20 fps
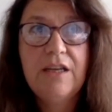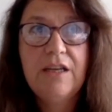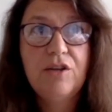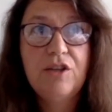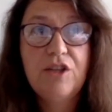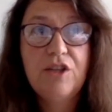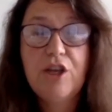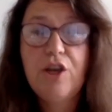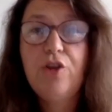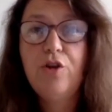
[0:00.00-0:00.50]

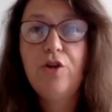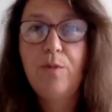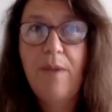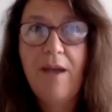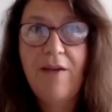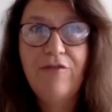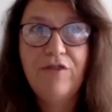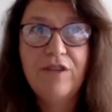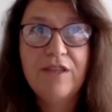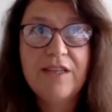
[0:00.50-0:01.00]
to turn
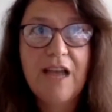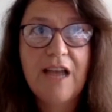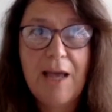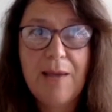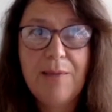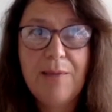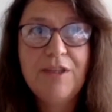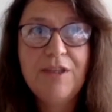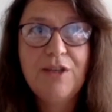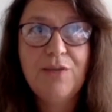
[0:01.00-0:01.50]
up every
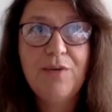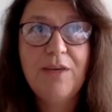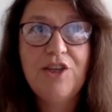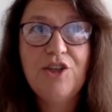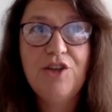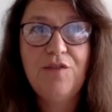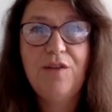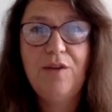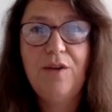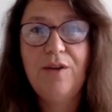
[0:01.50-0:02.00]
time to
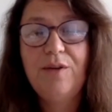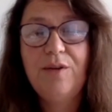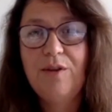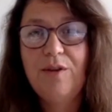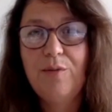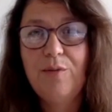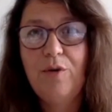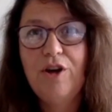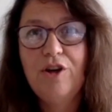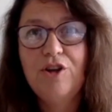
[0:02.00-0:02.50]
each of
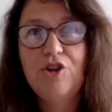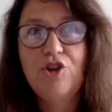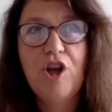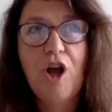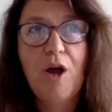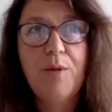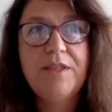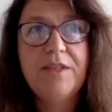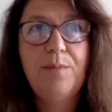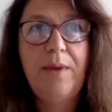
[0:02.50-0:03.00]
the
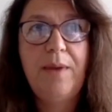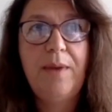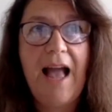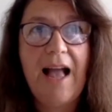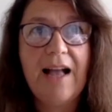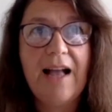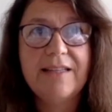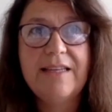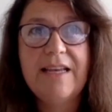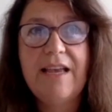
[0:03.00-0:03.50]
workshops, to be
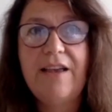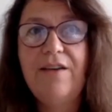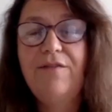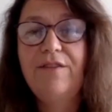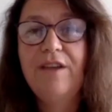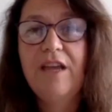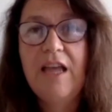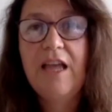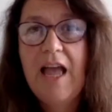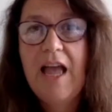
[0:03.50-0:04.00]

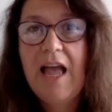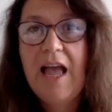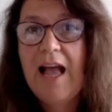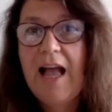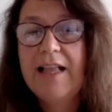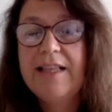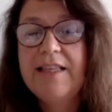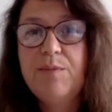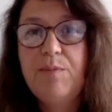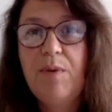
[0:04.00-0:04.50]
active
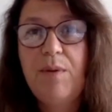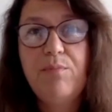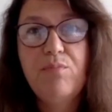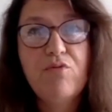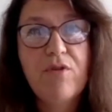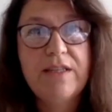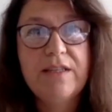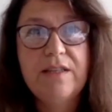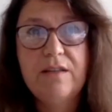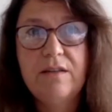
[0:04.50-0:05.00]
and to be
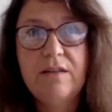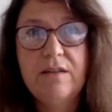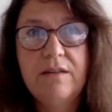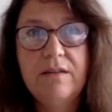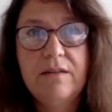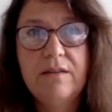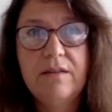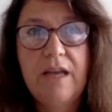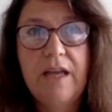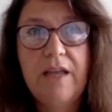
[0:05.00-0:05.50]

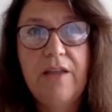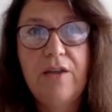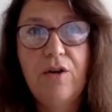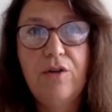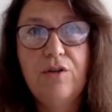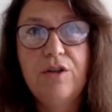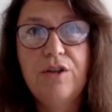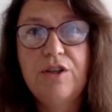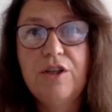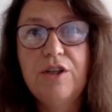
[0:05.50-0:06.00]
present in
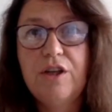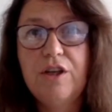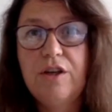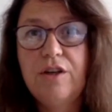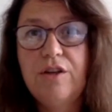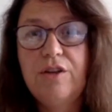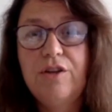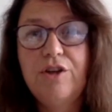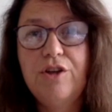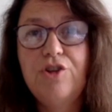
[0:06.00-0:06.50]
order
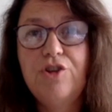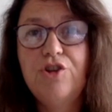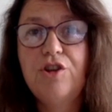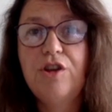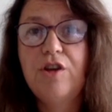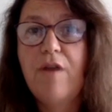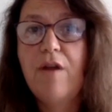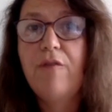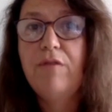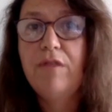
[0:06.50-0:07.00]
to
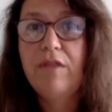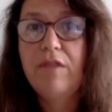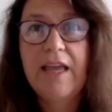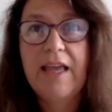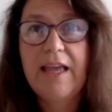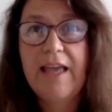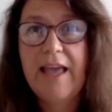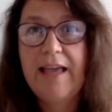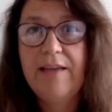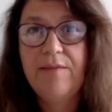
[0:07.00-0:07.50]
nurture their own
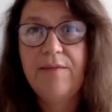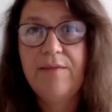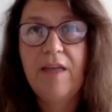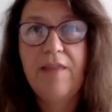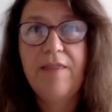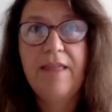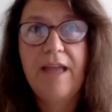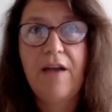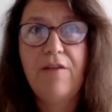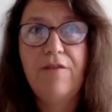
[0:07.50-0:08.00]
thinking
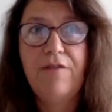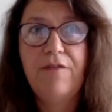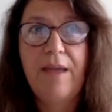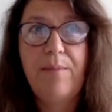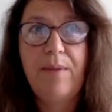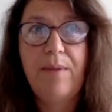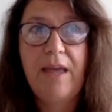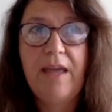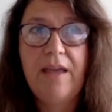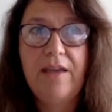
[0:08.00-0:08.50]
and that of
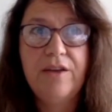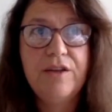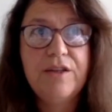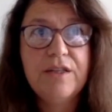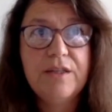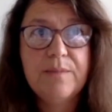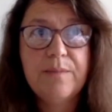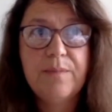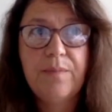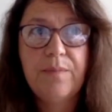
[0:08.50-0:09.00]
their
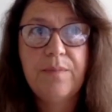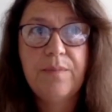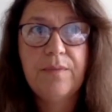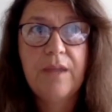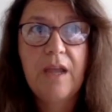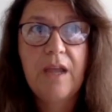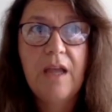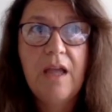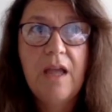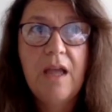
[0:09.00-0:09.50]
peers.
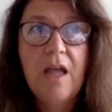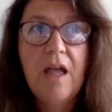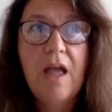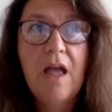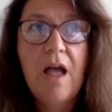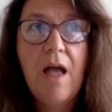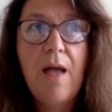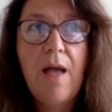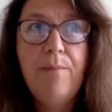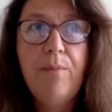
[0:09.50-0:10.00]

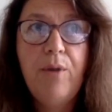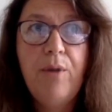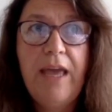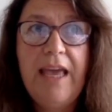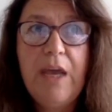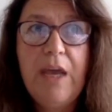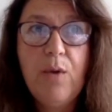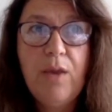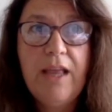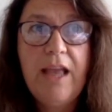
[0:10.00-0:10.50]
But
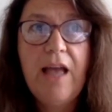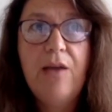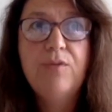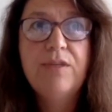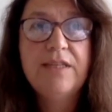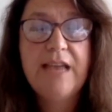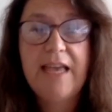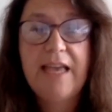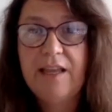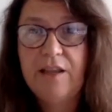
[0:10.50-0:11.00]
equally, I
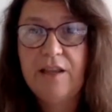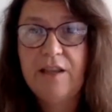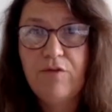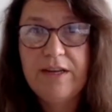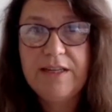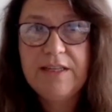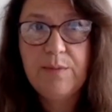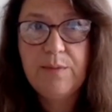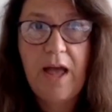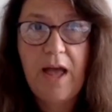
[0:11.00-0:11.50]
was taking a
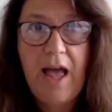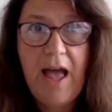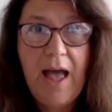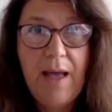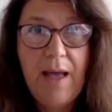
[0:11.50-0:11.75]
risk,